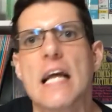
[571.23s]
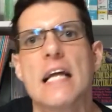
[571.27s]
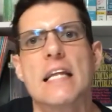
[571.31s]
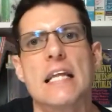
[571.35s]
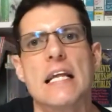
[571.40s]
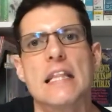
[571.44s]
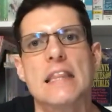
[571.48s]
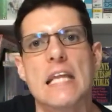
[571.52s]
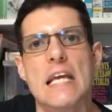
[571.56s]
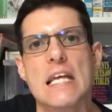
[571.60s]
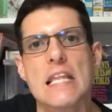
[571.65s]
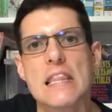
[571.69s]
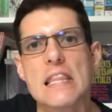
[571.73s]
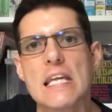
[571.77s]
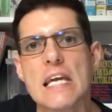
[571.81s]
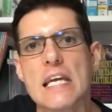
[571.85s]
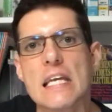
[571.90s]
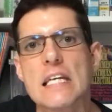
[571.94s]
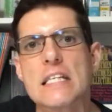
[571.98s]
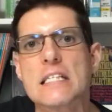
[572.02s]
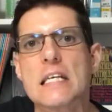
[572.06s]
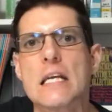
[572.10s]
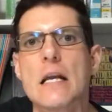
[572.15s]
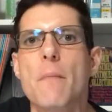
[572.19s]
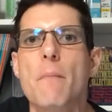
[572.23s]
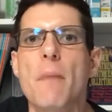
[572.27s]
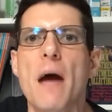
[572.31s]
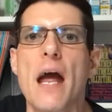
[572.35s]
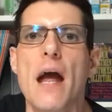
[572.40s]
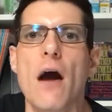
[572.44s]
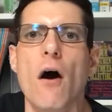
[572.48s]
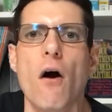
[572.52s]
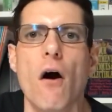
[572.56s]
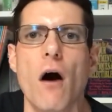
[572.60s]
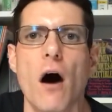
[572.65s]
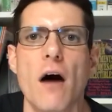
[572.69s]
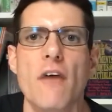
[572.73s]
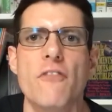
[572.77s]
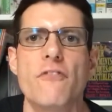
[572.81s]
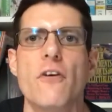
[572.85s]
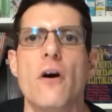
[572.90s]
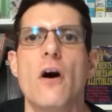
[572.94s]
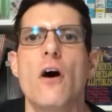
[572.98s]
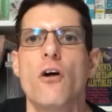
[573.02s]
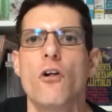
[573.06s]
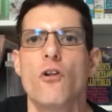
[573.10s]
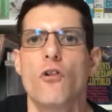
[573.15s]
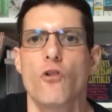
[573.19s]
that they think is going to pay off
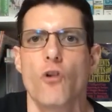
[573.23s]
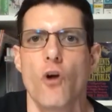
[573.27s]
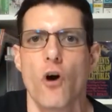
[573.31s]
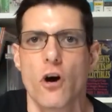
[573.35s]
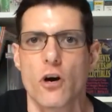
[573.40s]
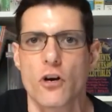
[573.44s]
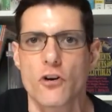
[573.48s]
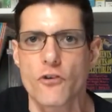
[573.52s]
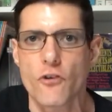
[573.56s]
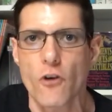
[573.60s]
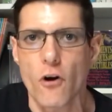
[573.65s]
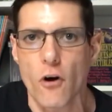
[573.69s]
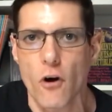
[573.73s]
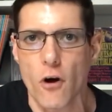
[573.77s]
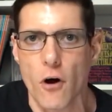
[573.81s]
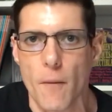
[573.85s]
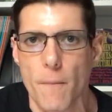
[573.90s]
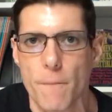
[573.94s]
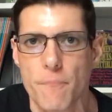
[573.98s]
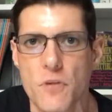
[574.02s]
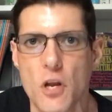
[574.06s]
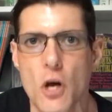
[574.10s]
long term.